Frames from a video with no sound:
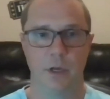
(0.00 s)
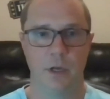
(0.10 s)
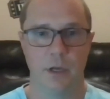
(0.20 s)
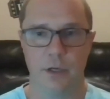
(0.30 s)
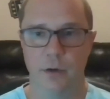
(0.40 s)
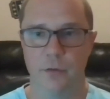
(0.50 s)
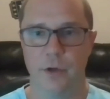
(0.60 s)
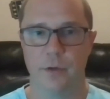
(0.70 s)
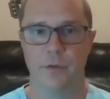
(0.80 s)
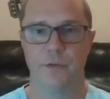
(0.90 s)

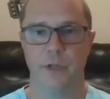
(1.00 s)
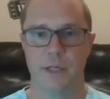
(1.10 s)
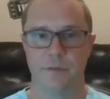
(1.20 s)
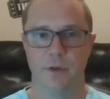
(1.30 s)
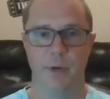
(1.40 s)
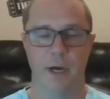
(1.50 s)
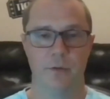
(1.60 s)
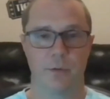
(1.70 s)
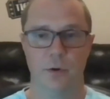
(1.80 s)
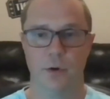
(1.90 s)
the philosophy behind the
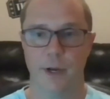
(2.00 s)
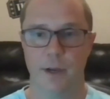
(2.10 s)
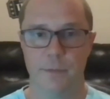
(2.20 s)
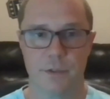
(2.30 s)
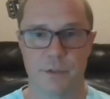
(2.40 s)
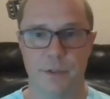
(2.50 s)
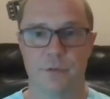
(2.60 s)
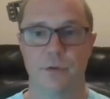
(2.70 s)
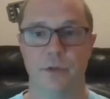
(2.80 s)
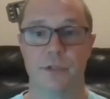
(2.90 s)
program is
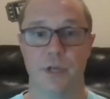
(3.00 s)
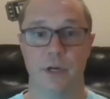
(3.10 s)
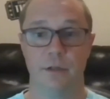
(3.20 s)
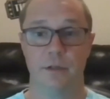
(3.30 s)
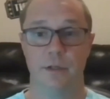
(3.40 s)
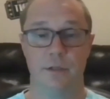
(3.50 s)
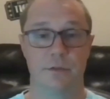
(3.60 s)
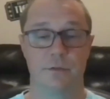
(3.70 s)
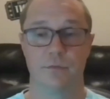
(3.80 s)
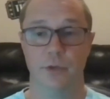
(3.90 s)
really solid. It's
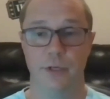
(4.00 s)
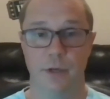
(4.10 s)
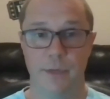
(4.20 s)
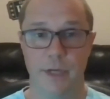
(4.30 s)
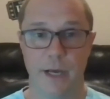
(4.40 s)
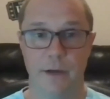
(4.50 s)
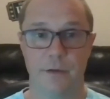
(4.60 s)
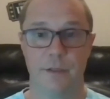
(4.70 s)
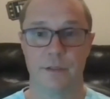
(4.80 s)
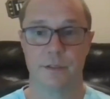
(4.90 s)
really helped me out.
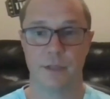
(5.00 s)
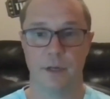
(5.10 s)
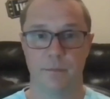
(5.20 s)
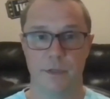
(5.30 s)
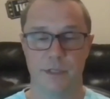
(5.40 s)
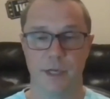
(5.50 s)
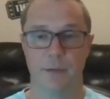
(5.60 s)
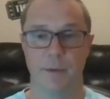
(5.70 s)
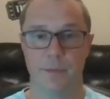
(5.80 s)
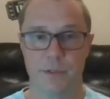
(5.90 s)
It's
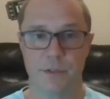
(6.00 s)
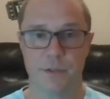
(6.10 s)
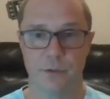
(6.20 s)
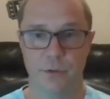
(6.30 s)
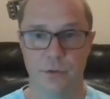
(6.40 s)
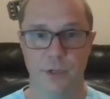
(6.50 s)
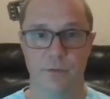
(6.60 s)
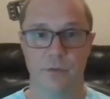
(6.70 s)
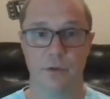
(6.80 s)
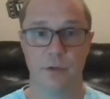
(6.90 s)
taken my business to a new
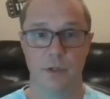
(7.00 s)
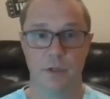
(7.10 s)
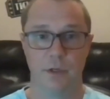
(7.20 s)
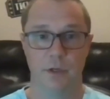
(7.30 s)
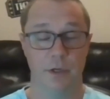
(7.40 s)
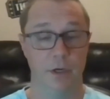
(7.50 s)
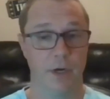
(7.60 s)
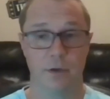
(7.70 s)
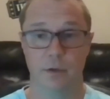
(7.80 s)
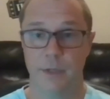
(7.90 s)
level. And I
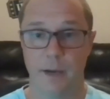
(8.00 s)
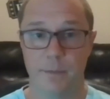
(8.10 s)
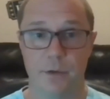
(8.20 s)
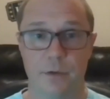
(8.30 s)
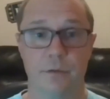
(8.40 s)
couldn't be happier.